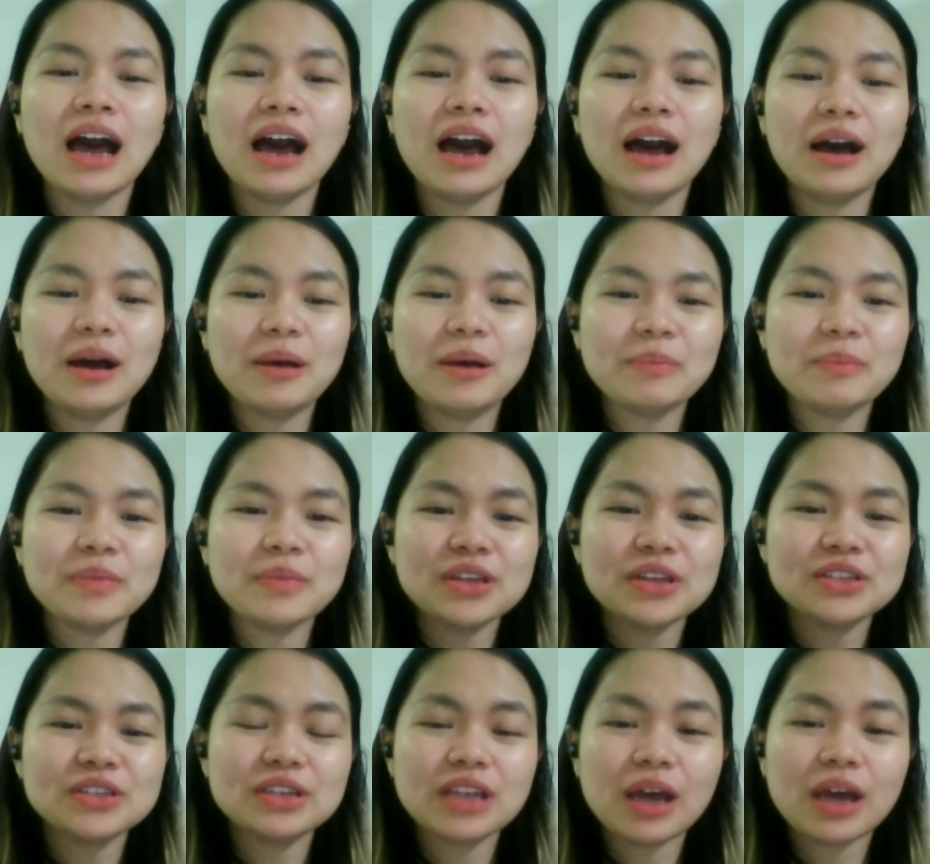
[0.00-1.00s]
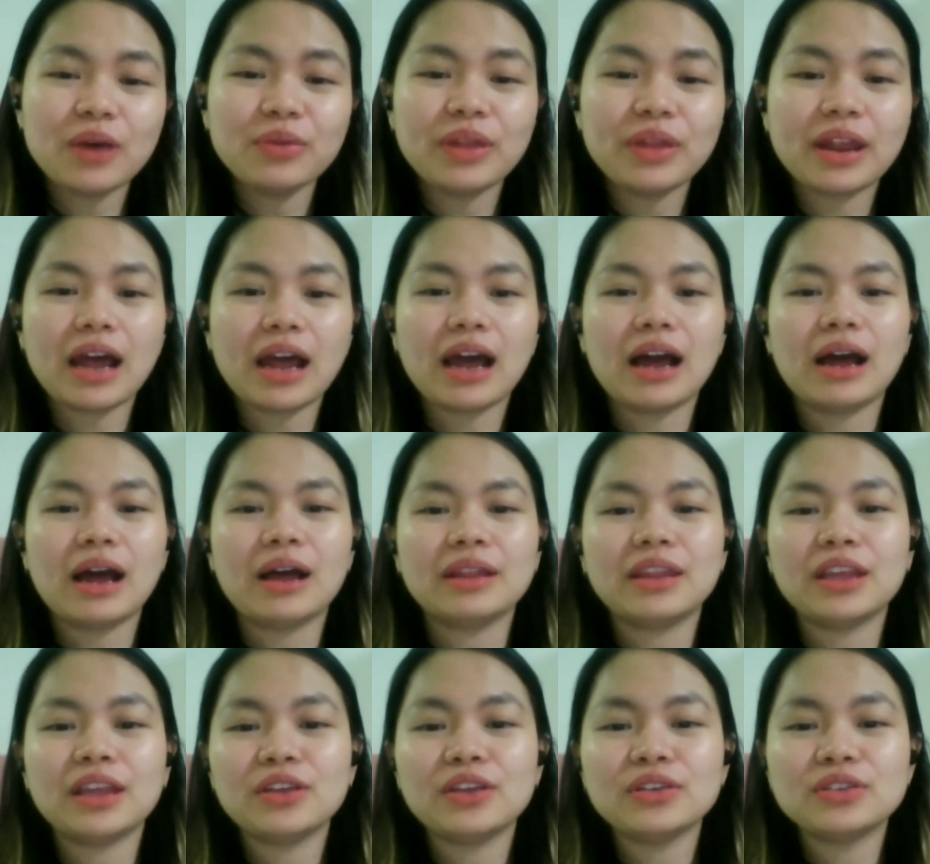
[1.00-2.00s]
So now that
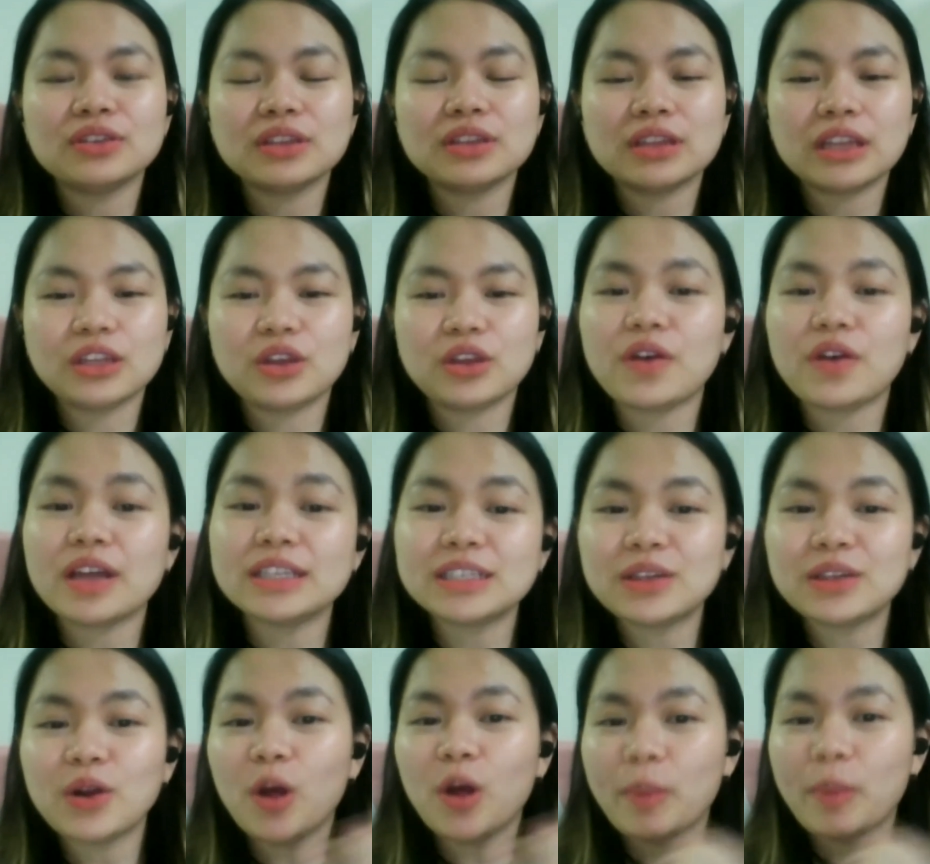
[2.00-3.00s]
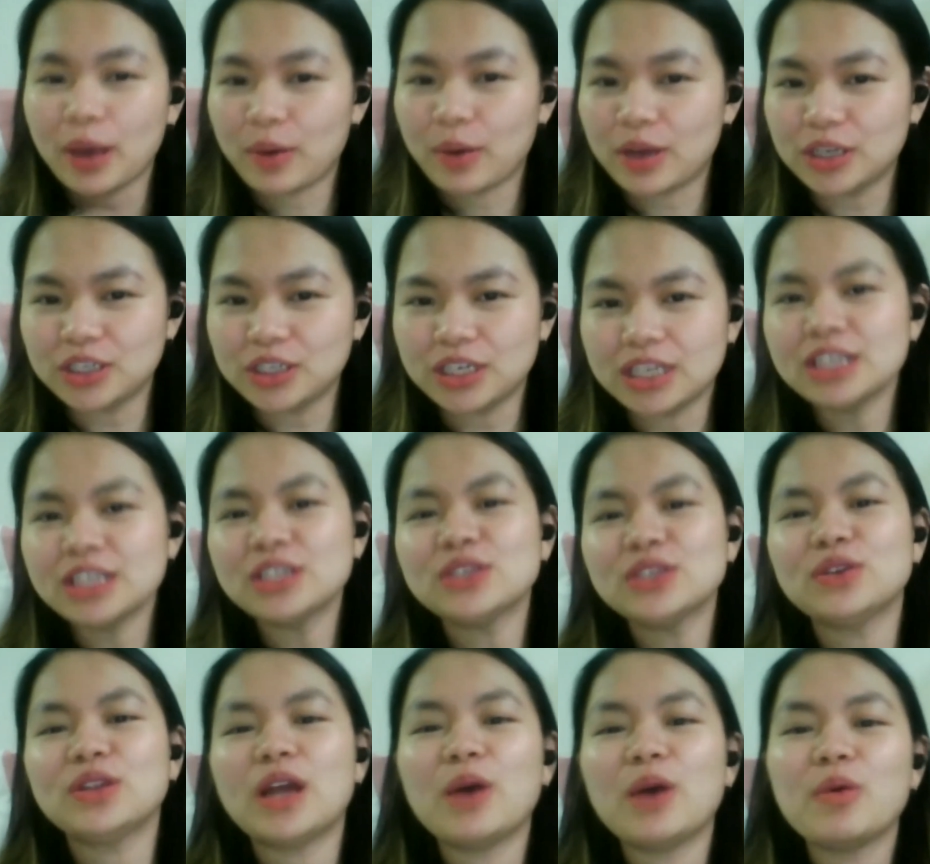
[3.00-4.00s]
thank you, you've answered all my questions. So
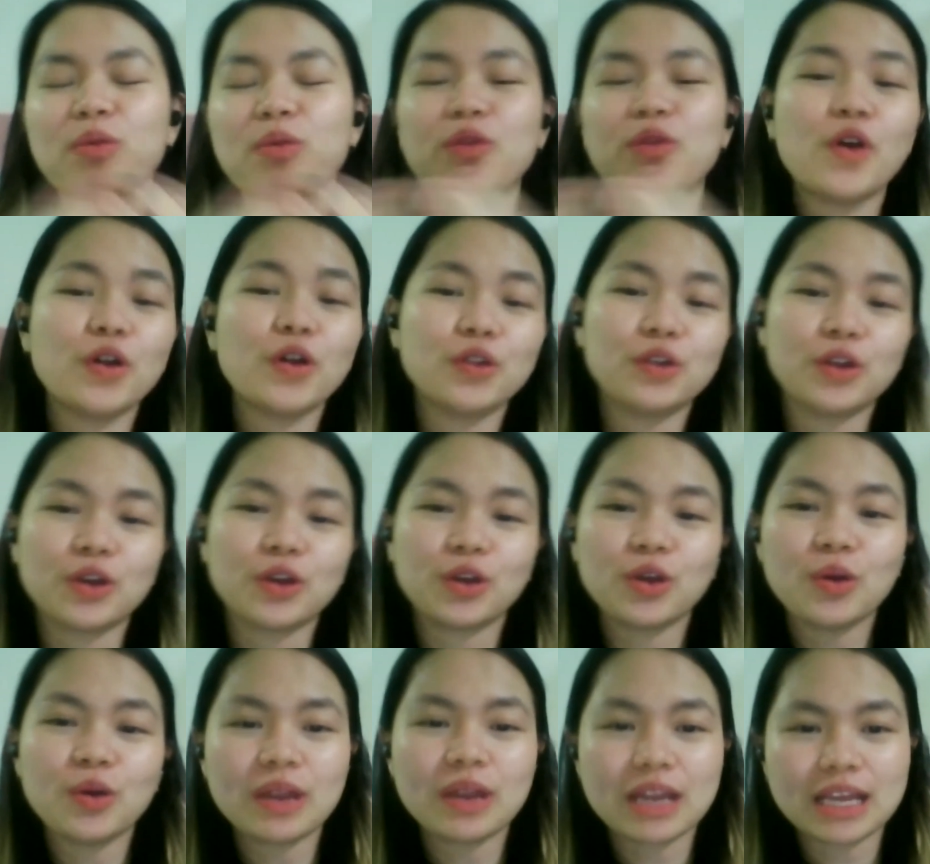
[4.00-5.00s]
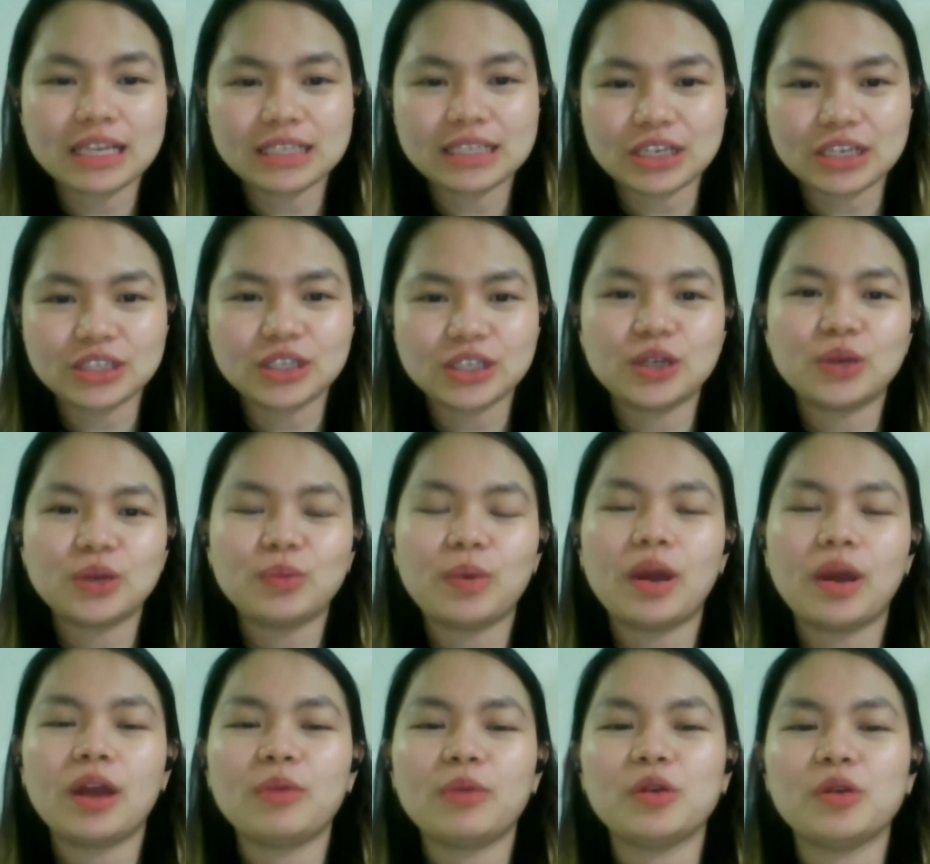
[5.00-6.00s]
now we'll move on to the Q&A session
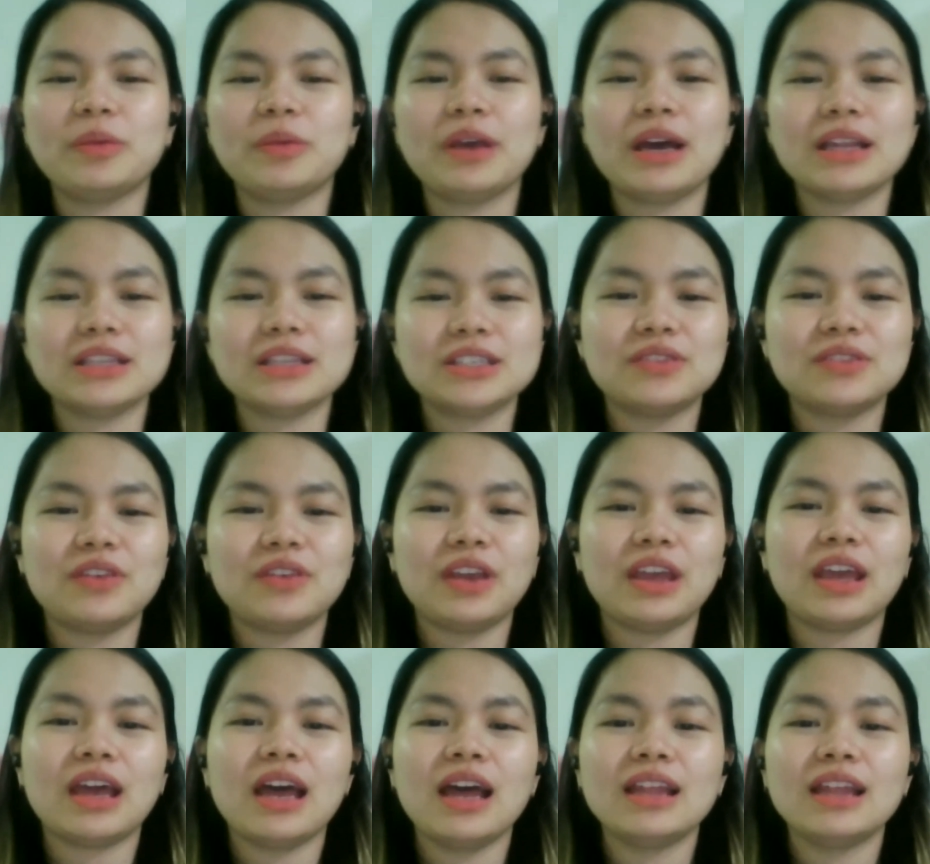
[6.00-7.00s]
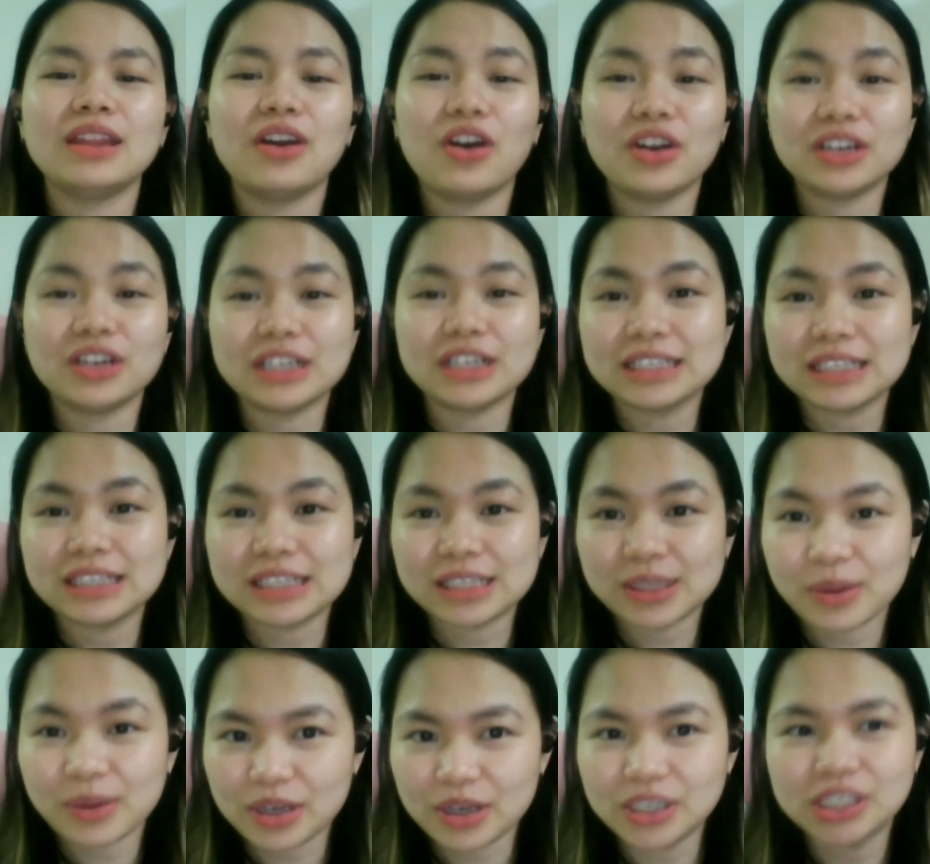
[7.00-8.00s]
where we'll be answering the audience's
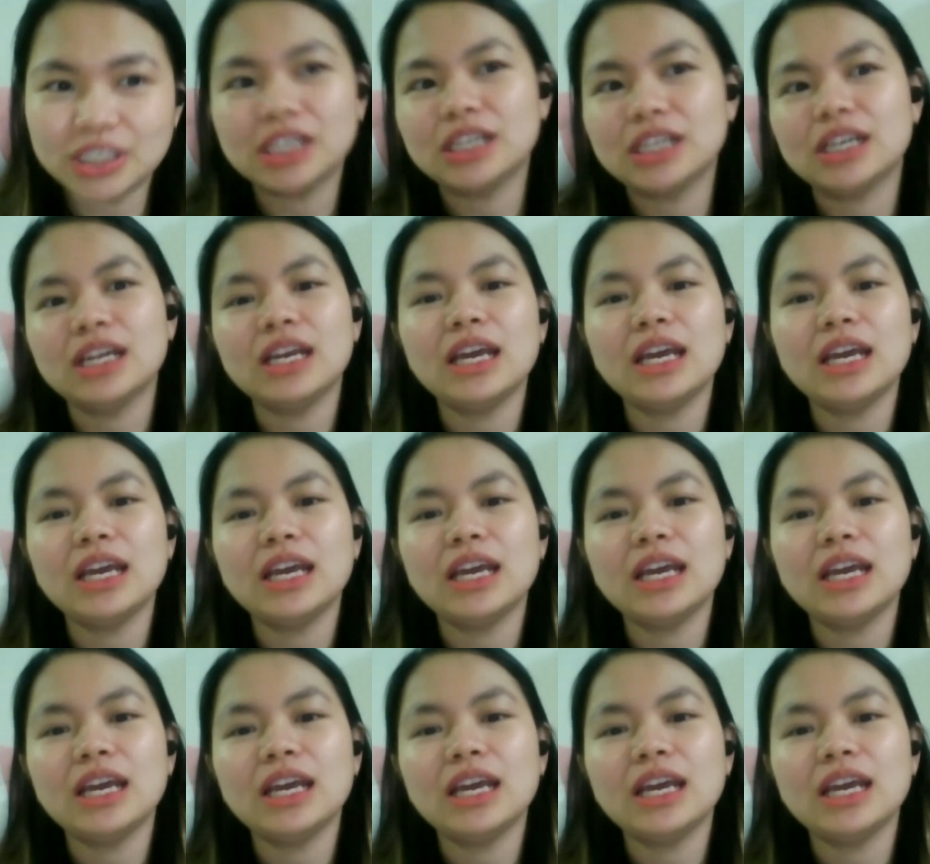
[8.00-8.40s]
question.